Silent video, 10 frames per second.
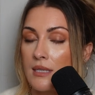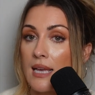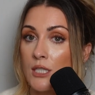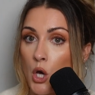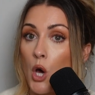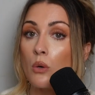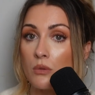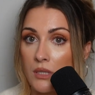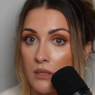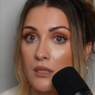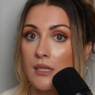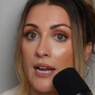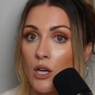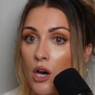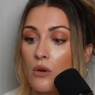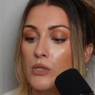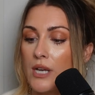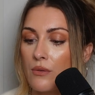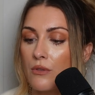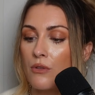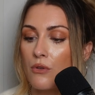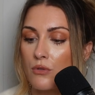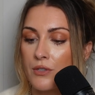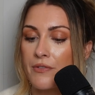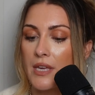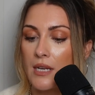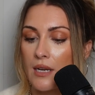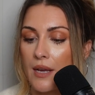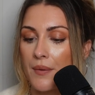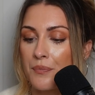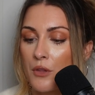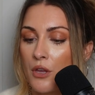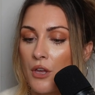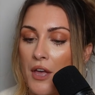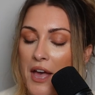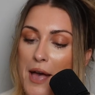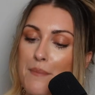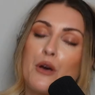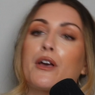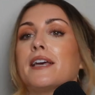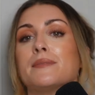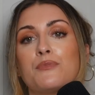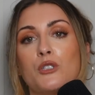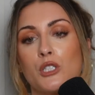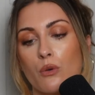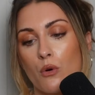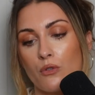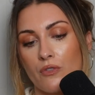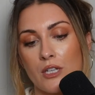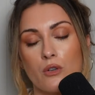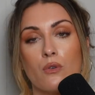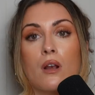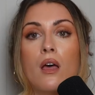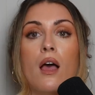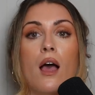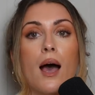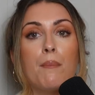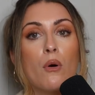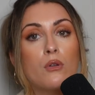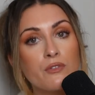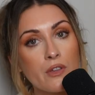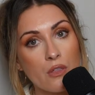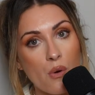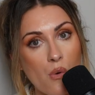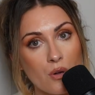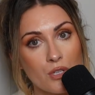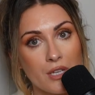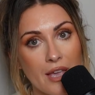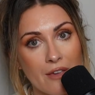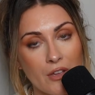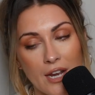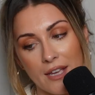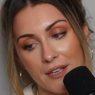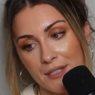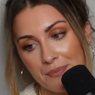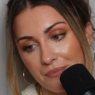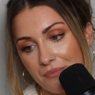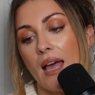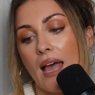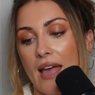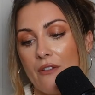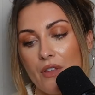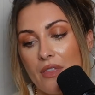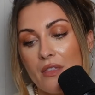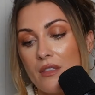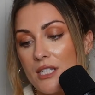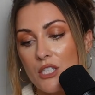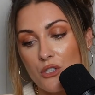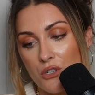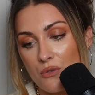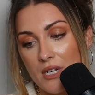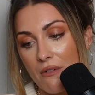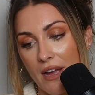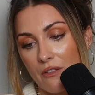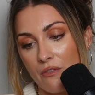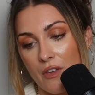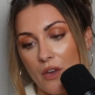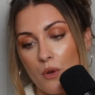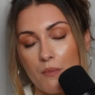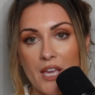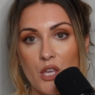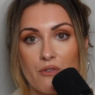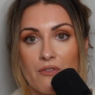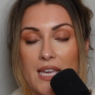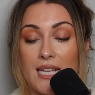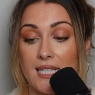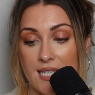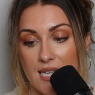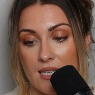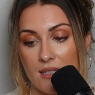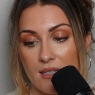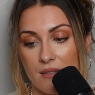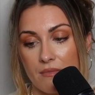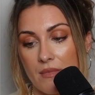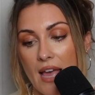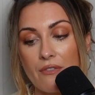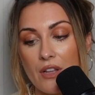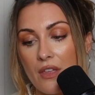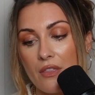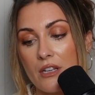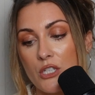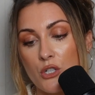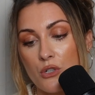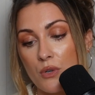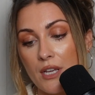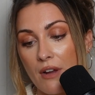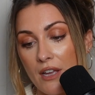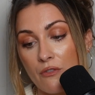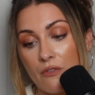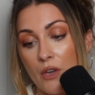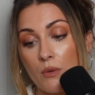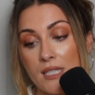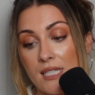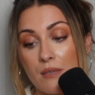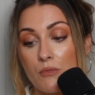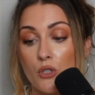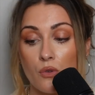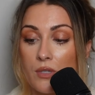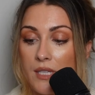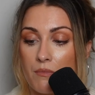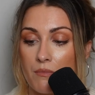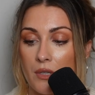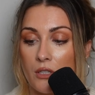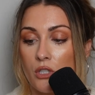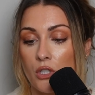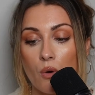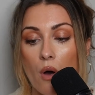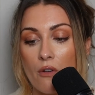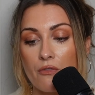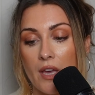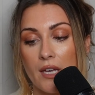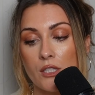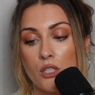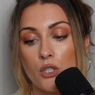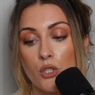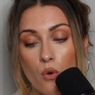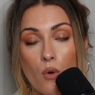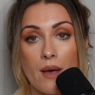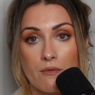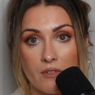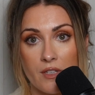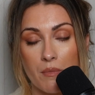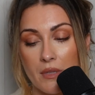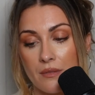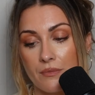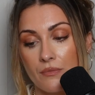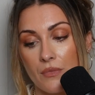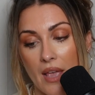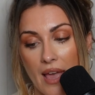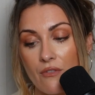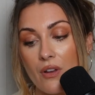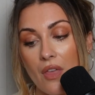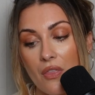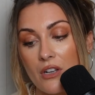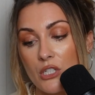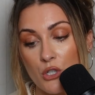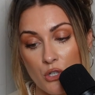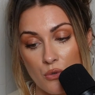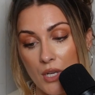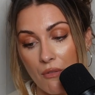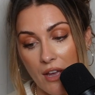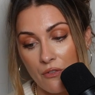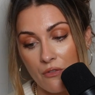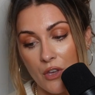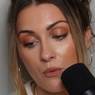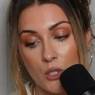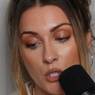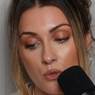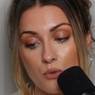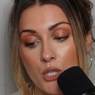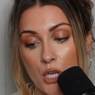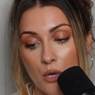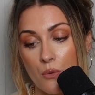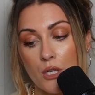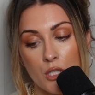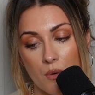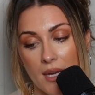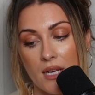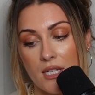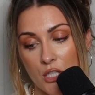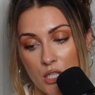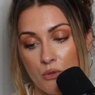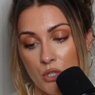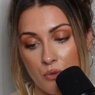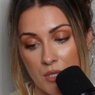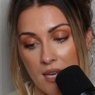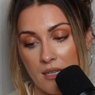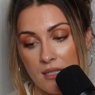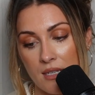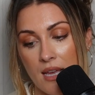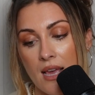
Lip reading: it's cold. It's getting cold out, and the throat's feeling it. Okay, here's a quote for us all. A pause for thought, if you like. Everything that is truly right for you will make you feel at ease. Everything that is truly right for you will seem so simple, so obvious, so comfortable. Everything that is truly right for you will choose you as quickly as you choose it.